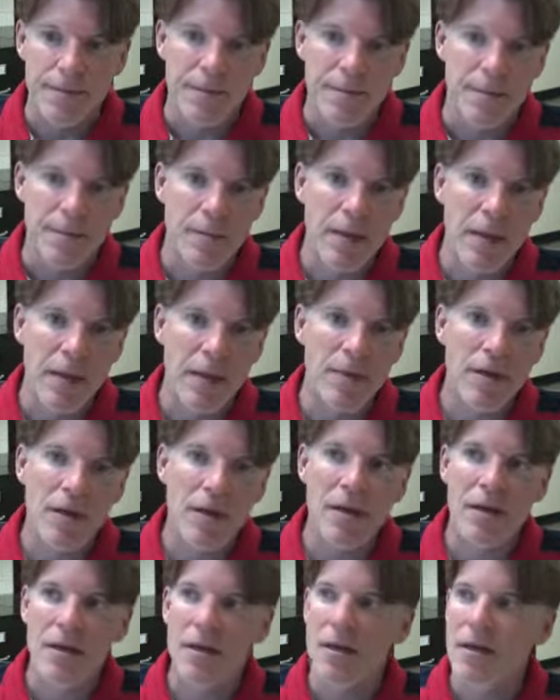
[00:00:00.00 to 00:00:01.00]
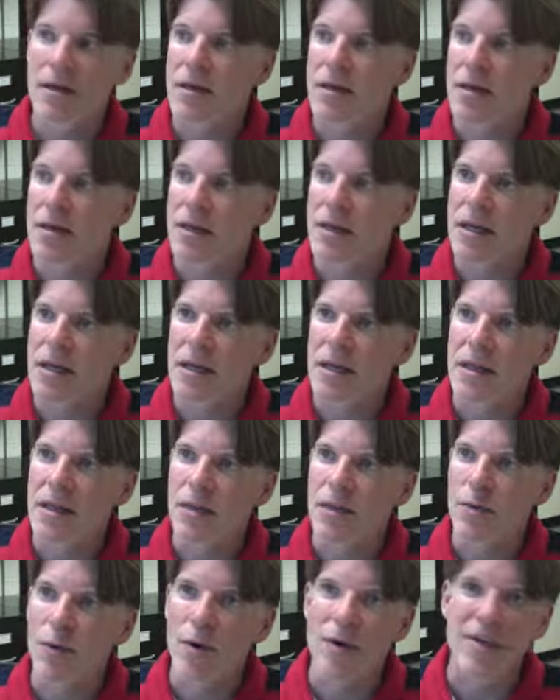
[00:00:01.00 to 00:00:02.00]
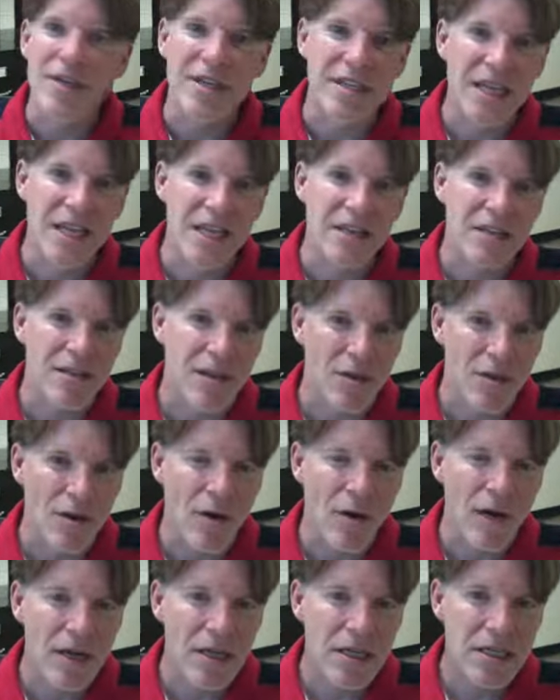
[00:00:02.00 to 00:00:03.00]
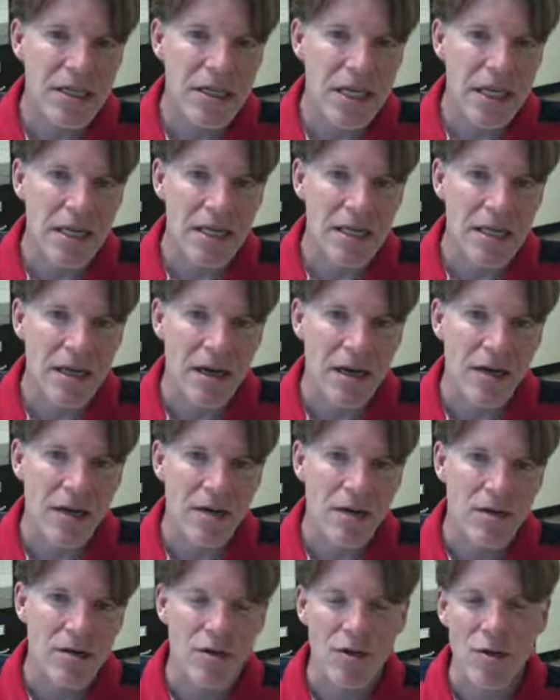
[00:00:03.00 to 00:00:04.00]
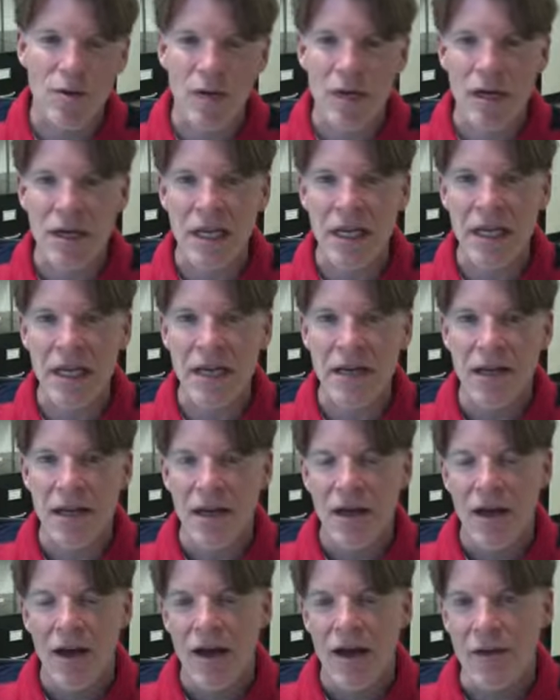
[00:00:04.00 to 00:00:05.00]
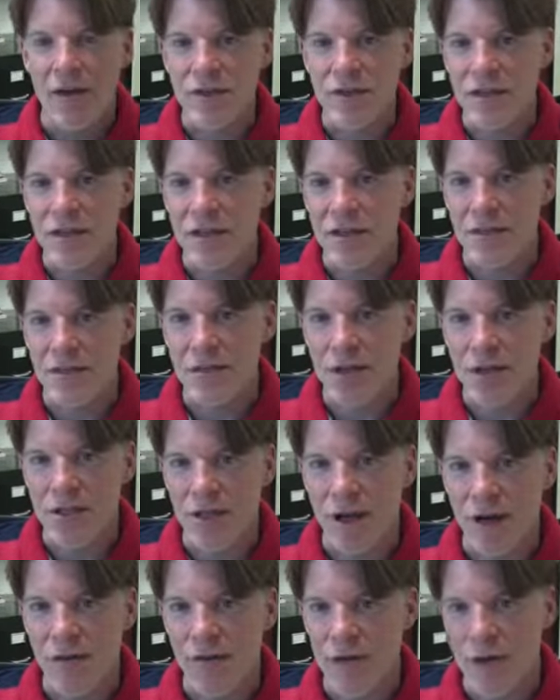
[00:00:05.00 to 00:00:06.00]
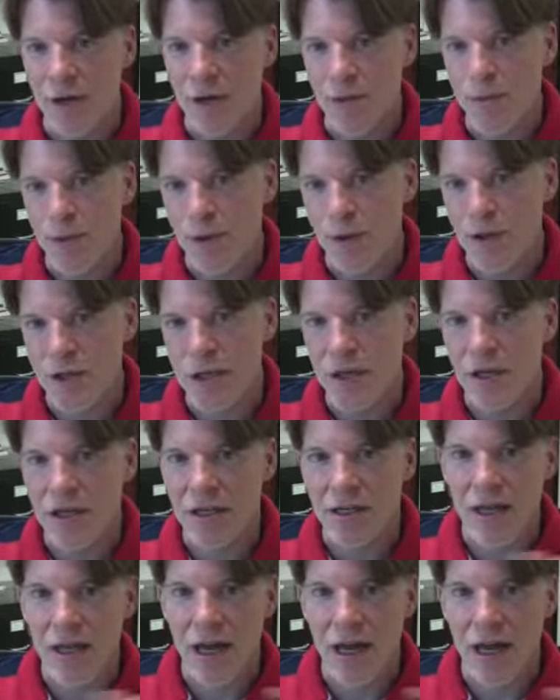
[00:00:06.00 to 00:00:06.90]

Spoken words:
maybe the one that takes the longest to get done. Certainly, I've seen as much effort in a project as I